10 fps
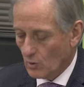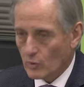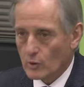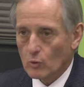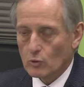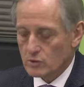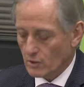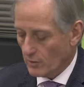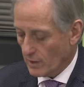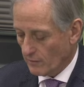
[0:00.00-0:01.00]
We
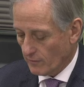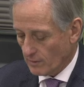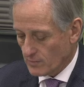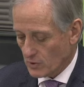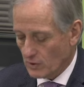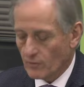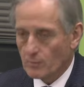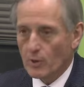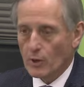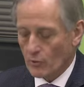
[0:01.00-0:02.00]
also have an observer
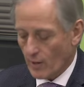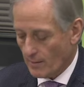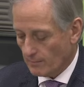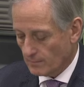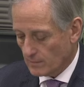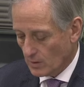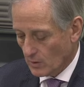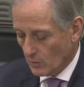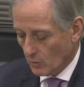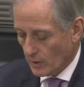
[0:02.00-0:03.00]
program
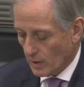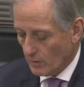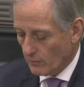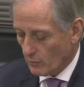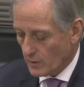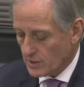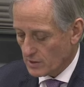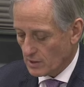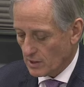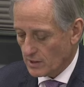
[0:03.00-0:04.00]
where over
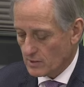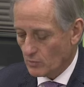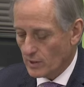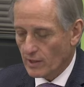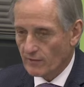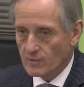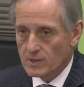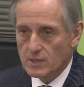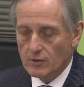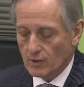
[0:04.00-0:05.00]
recent years we have
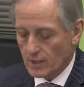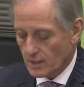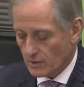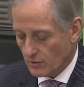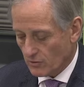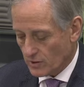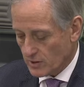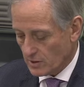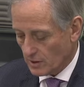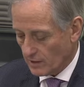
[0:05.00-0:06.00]
materially
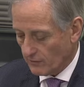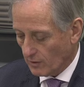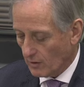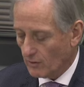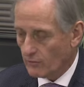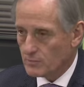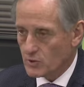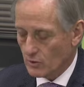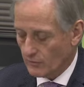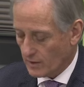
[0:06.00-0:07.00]
increased the level of
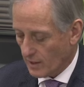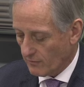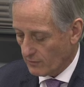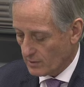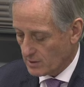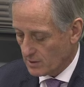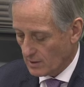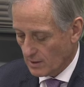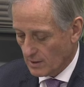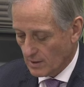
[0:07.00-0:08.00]
observer coverage.
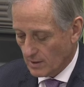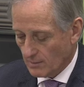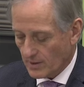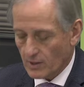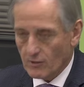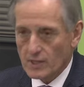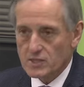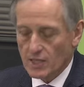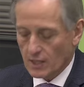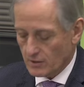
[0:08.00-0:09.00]
But there are
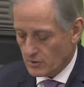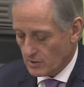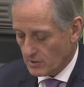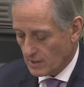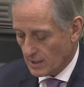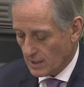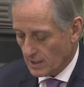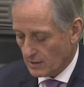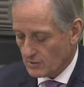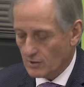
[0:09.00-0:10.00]
challenges getting
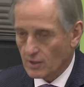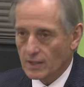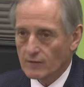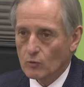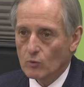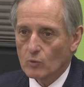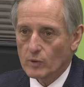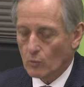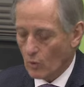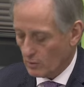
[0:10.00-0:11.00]
it to the level
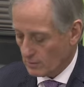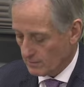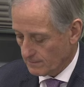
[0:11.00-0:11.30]
we want.